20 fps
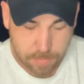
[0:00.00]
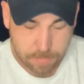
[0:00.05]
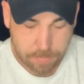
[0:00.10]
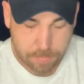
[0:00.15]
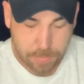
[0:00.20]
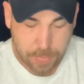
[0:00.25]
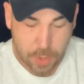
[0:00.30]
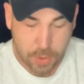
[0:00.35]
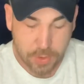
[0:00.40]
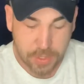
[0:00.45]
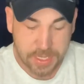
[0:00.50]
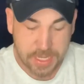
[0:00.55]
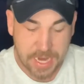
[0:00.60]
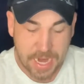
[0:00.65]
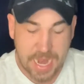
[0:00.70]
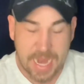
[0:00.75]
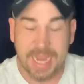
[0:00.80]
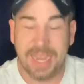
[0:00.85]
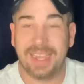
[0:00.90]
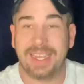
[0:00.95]

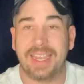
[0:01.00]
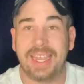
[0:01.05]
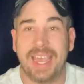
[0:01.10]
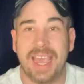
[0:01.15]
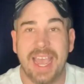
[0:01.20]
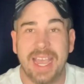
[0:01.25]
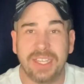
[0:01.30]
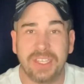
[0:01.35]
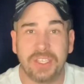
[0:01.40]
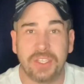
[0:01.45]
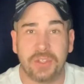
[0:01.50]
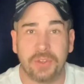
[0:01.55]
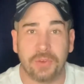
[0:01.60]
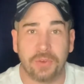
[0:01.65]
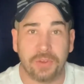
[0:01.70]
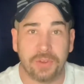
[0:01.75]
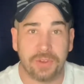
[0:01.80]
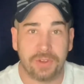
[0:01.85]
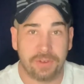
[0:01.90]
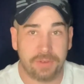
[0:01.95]
Bodega
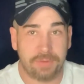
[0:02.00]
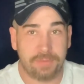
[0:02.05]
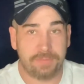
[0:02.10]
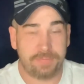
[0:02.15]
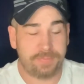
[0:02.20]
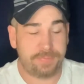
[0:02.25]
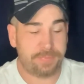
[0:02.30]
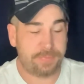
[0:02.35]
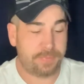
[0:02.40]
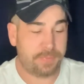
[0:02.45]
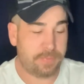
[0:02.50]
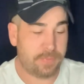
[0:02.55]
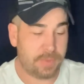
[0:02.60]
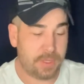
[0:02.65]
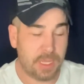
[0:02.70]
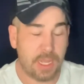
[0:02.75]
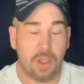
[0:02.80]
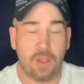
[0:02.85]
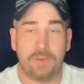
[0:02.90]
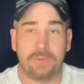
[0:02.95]
suit.
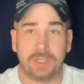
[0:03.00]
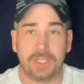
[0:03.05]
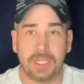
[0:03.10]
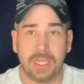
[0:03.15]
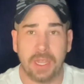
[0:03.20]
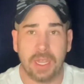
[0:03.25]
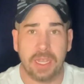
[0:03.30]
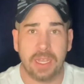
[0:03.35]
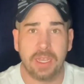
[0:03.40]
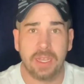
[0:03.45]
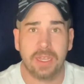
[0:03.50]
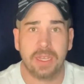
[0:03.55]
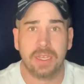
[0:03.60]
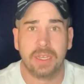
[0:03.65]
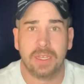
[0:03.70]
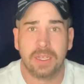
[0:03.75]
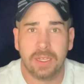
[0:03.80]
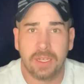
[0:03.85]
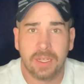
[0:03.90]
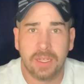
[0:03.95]
Now obviously
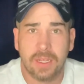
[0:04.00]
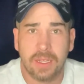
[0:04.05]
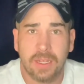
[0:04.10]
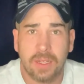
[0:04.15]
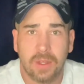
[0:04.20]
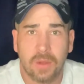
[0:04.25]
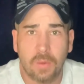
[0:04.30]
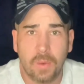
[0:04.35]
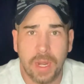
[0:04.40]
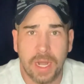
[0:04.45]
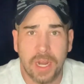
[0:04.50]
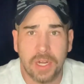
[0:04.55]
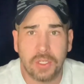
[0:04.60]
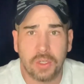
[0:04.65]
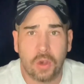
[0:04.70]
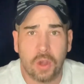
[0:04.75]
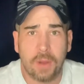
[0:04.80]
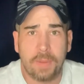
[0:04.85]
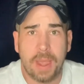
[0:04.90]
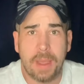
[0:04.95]
we don't
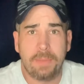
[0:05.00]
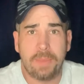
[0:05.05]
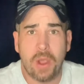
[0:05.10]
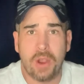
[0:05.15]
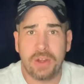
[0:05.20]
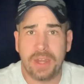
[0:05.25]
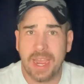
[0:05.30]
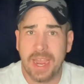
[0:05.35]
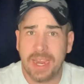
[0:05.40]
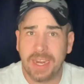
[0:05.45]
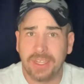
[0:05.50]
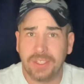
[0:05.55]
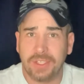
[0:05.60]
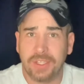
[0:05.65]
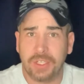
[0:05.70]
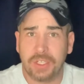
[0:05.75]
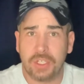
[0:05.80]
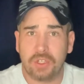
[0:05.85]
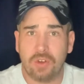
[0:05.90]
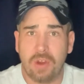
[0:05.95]
talk about bodegas in
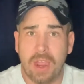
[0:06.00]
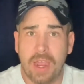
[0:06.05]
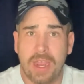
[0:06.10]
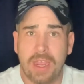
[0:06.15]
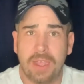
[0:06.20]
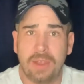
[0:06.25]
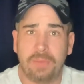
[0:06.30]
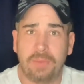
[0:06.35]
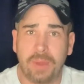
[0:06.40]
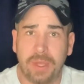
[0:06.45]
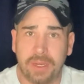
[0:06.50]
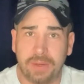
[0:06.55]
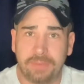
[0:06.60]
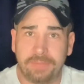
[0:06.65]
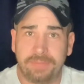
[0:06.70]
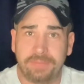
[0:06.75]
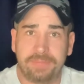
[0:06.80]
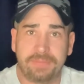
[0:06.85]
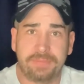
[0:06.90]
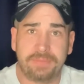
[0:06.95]
Australia, but
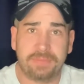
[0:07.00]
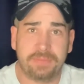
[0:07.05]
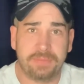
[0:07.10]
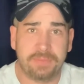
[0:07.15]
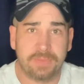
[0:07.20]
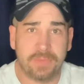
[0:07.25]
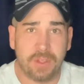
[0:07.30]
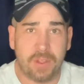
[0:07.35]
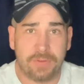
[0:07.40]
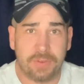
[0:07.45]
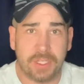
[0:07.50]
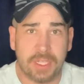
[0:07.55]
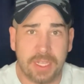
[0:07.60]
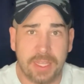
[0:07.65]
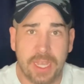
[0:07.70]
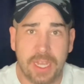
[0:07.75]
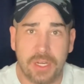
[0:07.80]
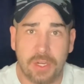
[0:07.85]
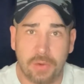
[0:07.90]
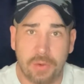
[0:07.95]
obviously
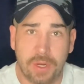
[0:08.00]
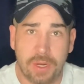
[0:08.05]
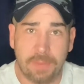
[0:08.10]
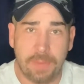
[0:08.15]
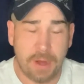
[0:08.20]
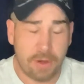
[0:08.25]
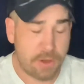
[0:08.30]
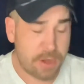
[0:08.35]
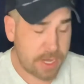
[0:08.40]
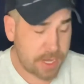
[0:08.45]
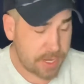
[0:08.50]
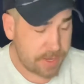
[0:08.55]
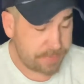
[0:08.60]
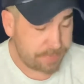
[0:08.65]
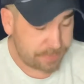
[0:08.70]
they do in America.